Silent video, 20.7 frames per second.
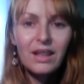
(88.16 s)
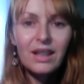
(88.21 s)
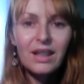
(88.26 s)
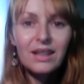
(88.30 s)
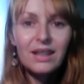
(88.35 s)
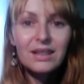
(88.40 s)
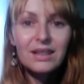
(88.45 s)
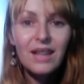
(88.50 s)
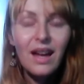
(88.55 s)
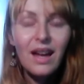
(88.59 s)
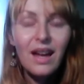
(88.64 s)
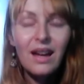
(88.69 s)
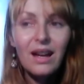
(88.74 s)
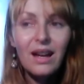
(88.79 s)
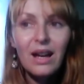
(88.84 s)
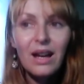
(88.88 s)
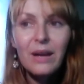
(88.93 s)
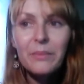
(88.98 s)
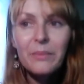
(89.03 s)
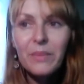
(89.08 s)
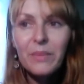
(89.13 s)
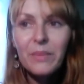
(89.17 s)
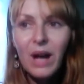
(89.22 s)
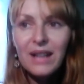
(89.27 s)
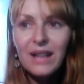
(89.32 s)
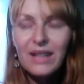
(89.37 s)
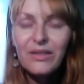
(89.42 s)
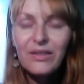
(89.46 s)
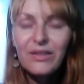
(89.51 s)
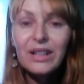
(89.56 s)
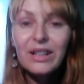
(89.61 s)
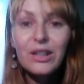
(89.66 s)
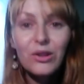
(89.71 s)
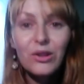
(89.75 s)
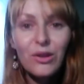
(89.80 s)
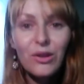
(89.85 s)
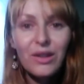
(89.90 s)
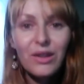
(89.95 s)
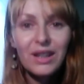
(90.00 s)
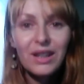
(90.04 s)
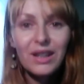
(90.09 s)
Yeah, I definitely
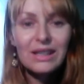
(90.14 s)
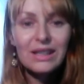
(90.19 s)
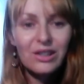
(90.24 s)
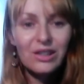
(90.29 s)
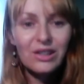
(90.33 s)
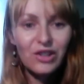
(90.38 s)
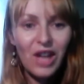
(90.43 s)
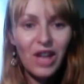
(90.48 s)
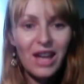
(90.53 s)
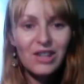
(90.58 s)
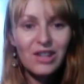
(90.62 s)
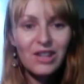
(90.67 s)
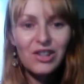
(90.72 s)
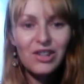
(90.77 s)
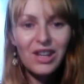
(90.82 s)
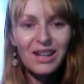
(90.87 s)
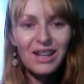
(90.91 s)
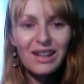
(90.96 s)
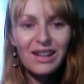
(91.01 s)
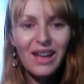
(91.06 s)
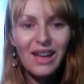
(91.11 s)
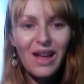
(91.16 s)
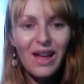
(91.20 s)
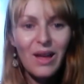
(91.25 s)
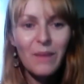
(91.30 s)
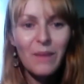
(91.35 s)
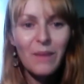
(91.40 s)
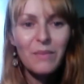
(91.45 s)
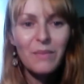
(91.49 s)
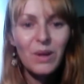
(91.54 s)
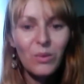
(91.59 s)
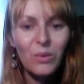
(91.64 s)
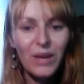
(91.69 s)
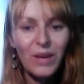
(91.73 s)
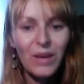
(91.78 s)
do think it is changing. We